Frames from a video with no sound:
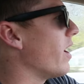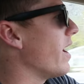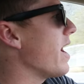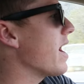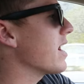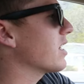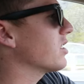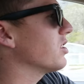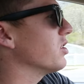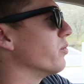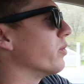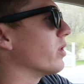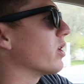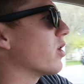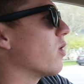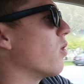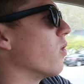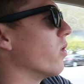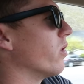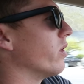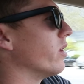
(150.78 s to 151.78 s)
I actually
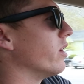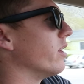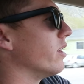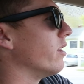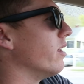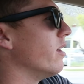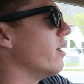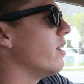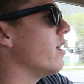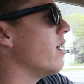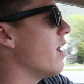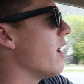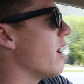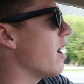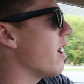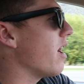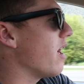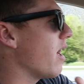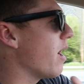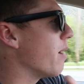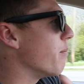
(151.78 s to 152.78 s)
recorded
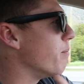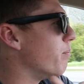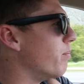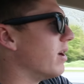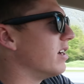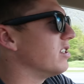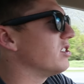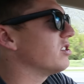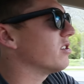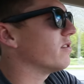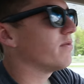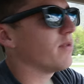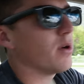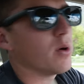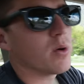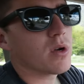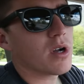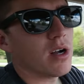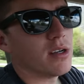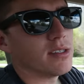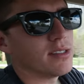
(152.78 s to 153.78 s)
a bunch of
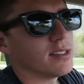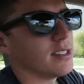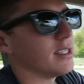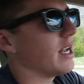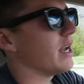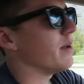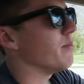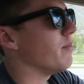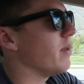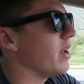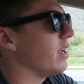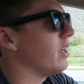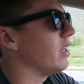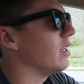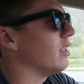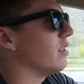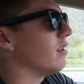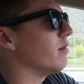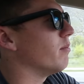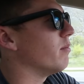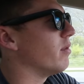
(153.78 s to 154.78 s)
phone calls that I
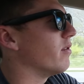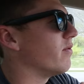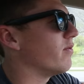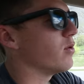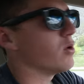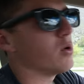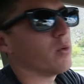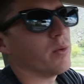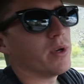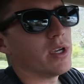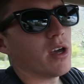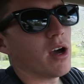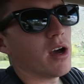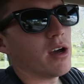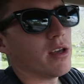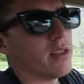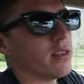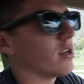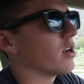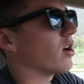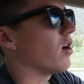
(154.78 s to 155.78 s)
made before we
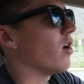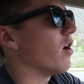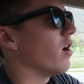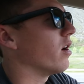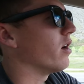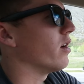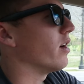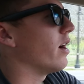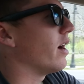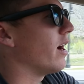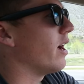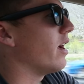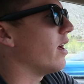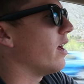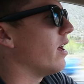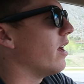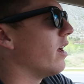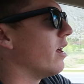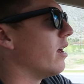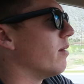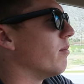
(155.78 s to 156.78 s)
got in the car.
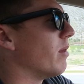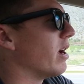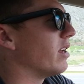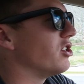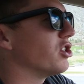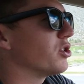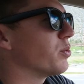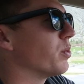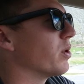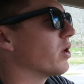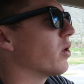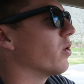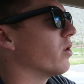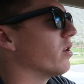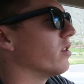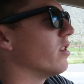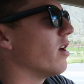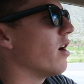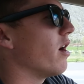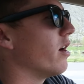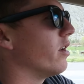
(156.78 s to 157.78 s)
Um, I just
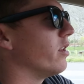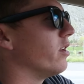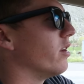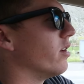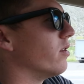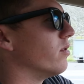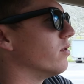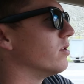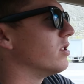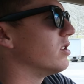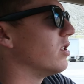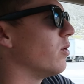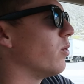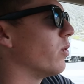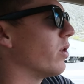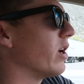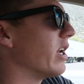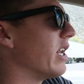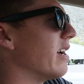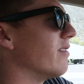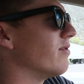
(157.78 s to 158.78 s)
recorded the audio, so
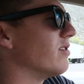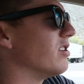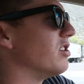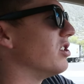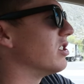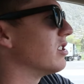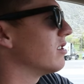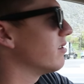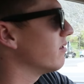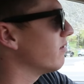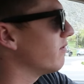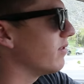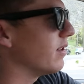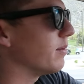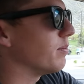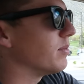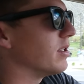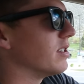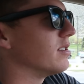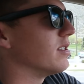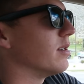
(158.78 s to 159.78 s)
we're gonna have to just
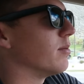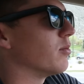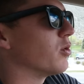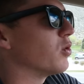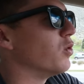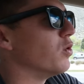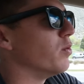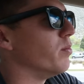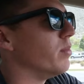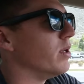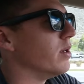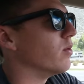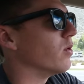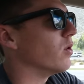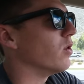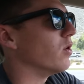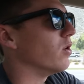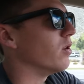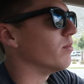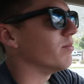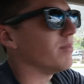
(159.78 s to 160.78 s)
flip to some cool
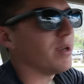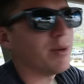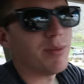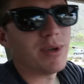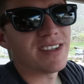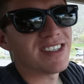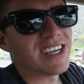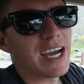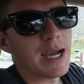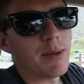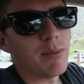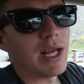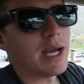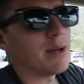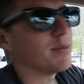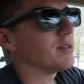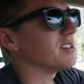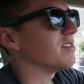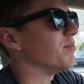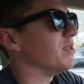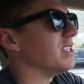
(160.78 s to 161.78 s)
B-roll, maybe a time
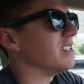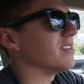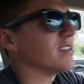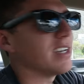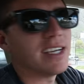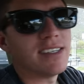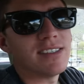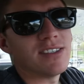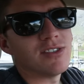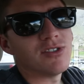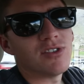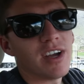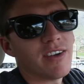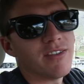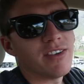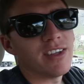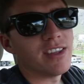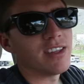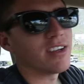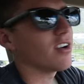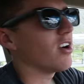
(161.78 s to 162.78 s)
lapse of me and Tyson
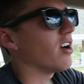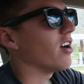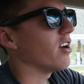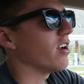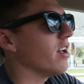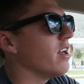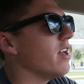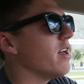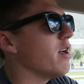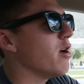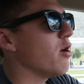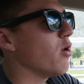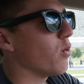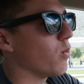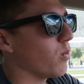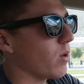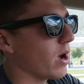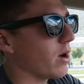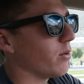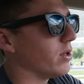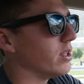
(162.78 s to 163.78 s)
driving in the car
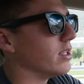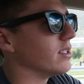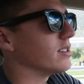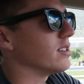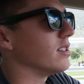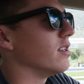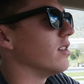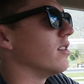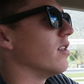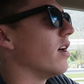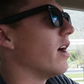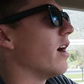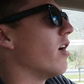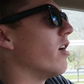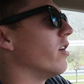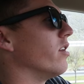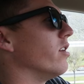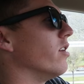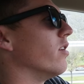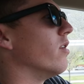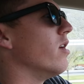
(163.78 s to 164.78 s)
while we listen to that
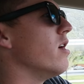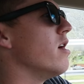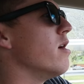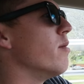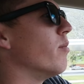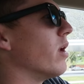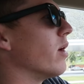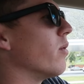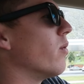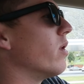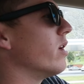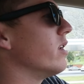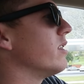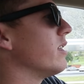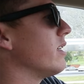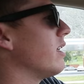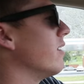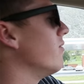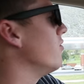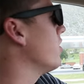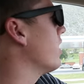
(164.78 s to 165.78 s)
audio. But I wanted
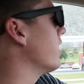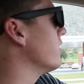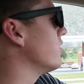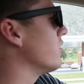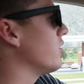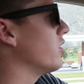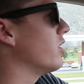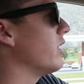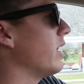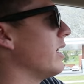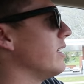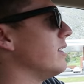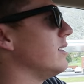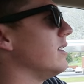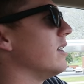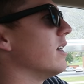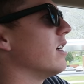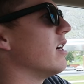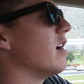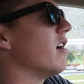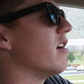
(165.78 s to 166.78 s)
to give you guys a good
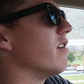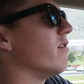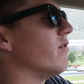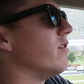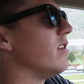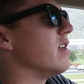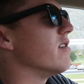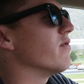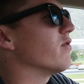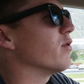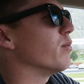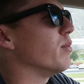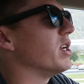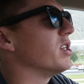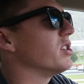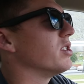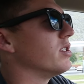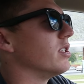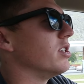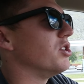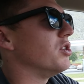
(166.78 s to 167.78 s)
idea of the
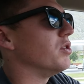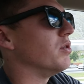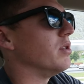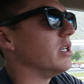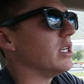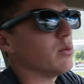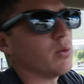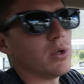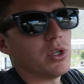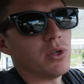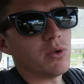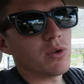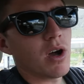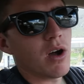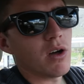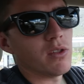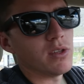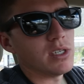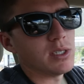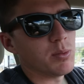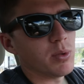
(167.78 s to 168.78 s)
information that you need when you
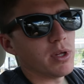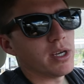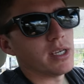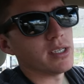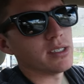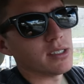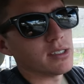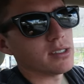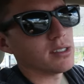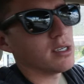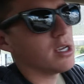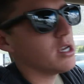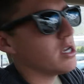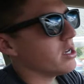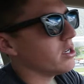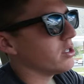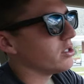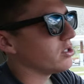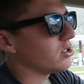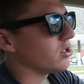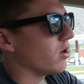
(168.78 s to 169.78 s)
call these places.
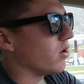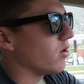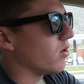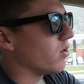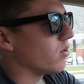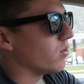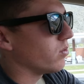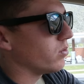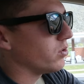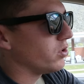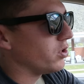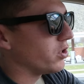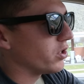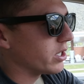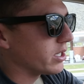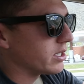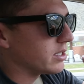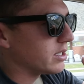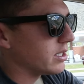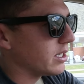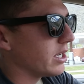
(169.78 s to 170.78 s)
So you're
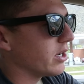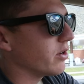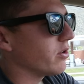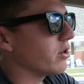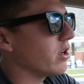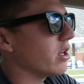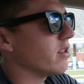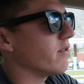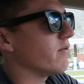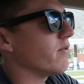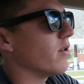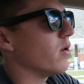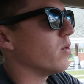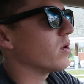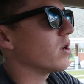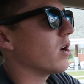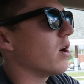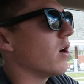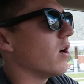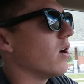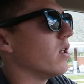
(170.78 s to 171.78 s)
gonna hear it on the
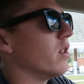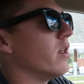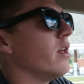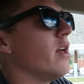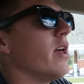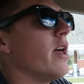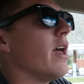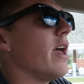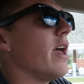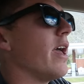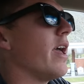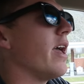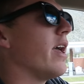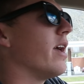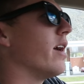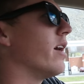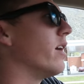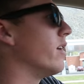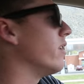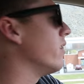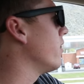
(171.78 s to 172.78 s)
phone call,
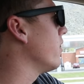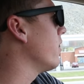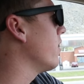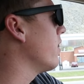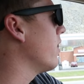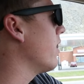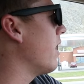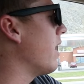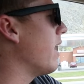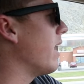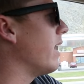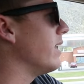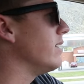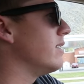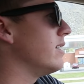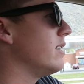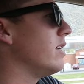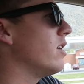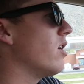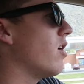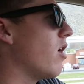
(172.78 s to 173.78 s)
and I
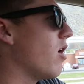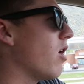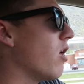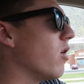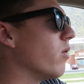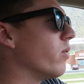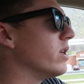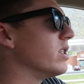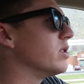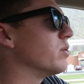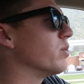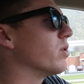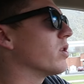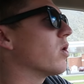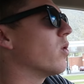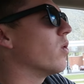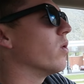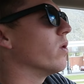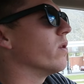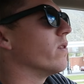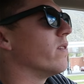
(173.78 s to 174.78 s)
didn't always
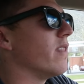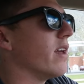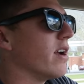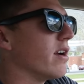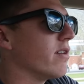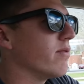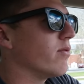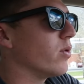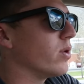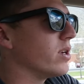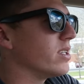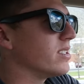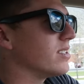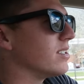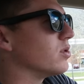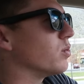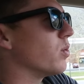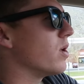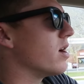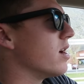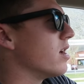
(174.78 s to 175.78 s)
record their voice
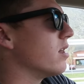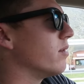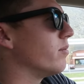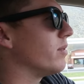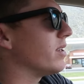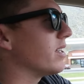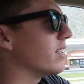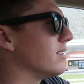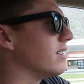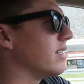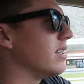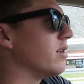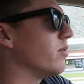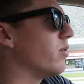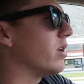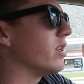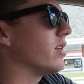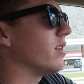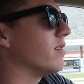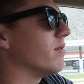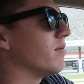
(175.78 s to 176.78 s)
as well because I didn't
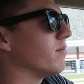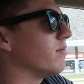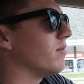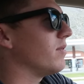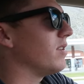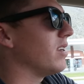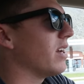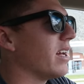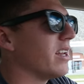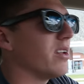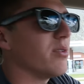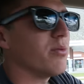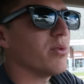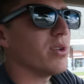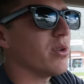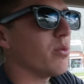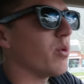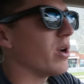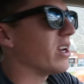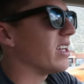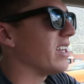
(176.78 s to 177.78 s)
want to, I didn't
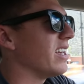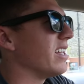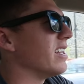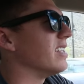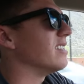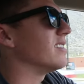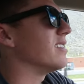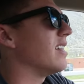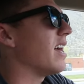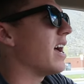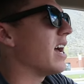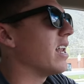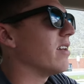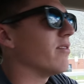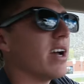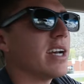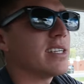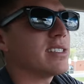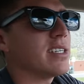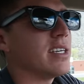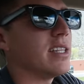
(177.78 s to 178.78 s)
really want to get into that of
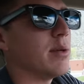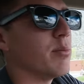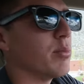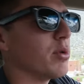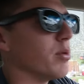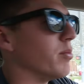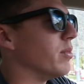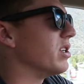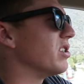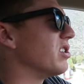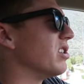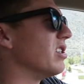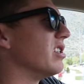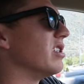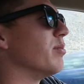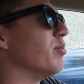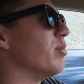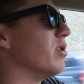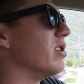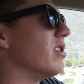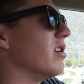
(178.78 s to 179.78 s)
asking them permission
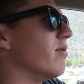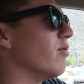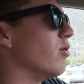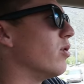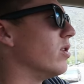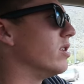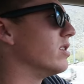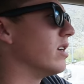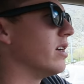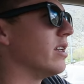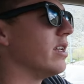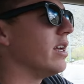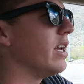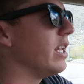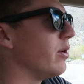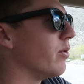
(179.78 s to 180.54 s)
to put their voice on.